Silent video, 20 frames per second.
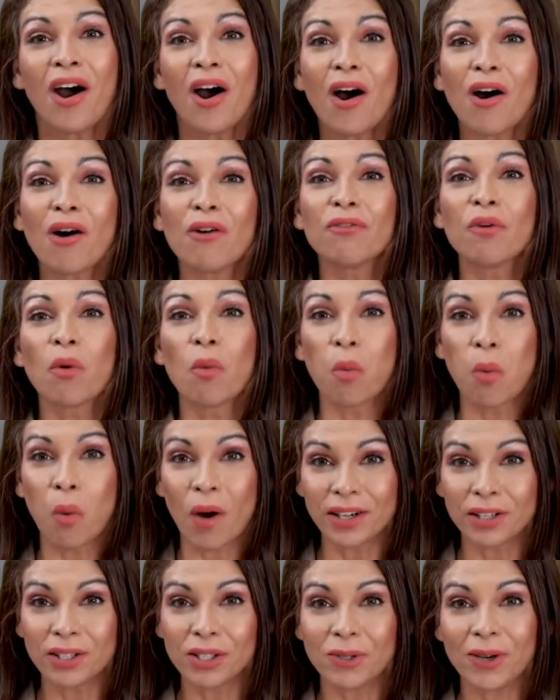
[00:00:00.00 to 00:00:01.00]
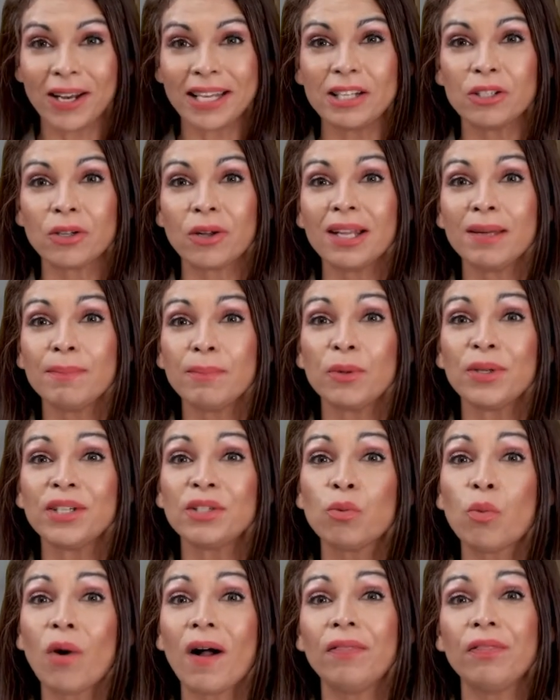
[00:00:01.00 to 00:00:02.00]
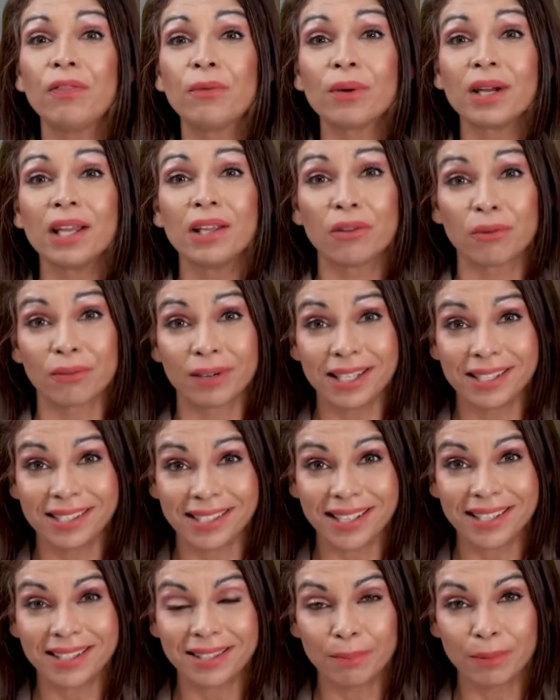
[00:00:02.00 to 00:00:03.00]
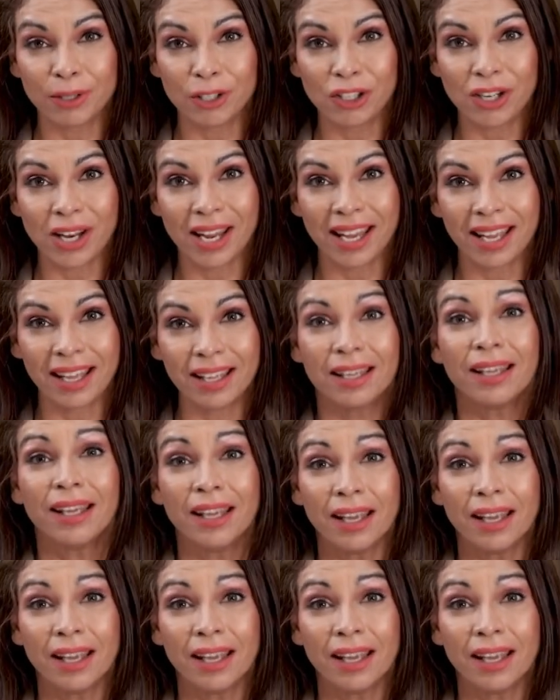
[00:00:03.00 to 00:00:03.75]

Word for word: of $1.0133 per share